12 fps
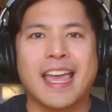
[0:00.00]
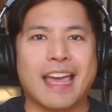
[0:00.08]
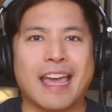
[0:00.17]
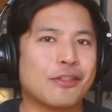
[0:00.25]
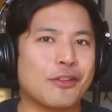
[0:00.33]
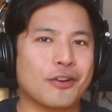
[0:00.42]

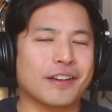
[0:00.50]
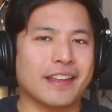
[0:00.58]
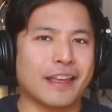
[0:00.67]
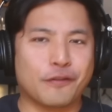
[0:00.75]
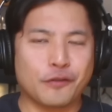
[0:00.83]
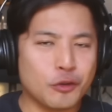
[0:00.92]
And look,
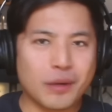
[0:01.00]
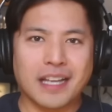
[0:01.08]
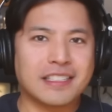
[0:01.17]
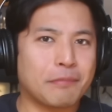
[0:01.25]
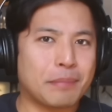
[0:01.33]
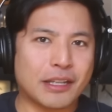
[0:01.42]
if you
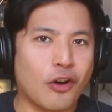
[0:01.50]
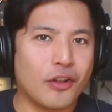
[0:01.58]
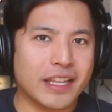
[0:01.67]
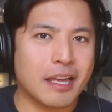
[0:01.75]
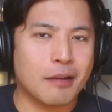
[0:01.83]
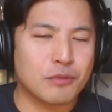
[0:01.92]
guys have been
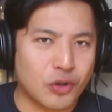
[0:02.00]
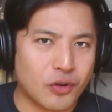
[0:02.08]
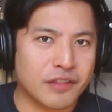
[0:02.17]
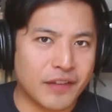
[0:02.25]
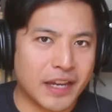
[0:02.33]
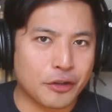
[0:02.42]
calling him
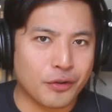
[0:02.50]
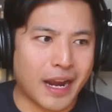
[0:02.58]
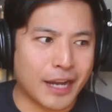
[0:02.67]
Darth Vader,